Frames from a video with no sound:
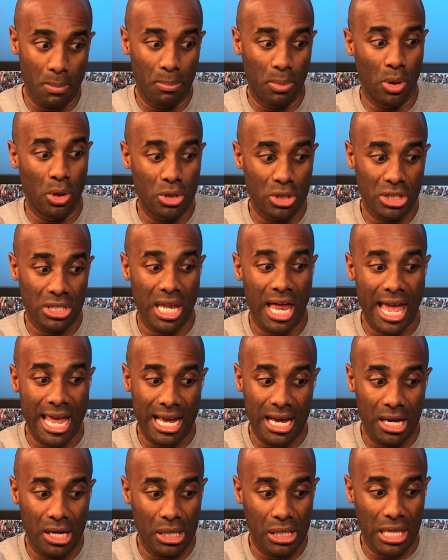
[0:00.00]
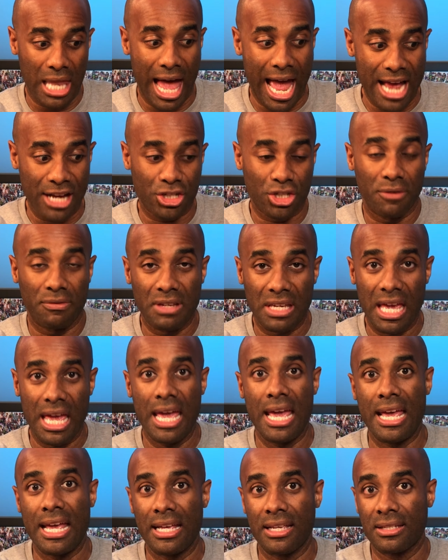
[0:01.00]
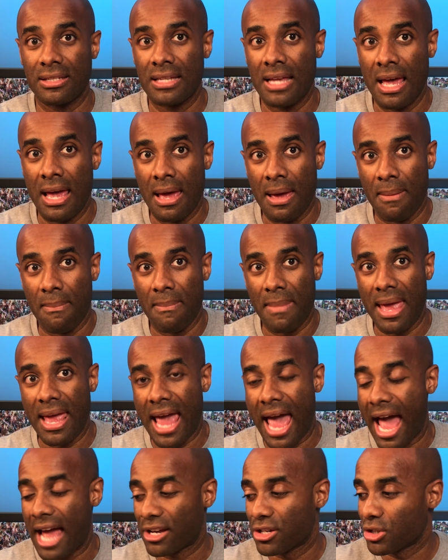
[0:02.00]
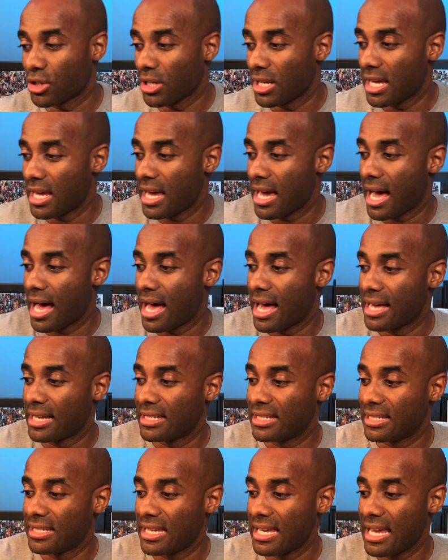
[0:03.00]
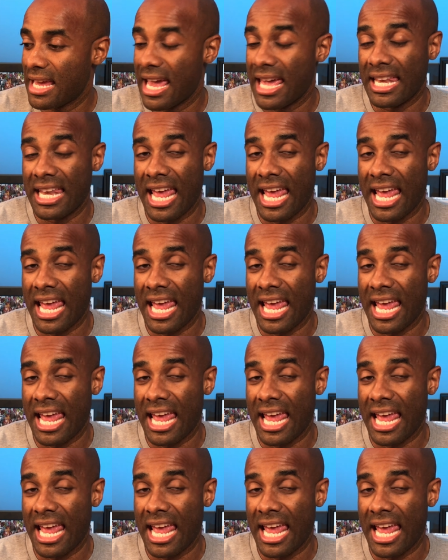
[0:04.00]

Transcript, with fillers: books like Clash of Kings may actually see an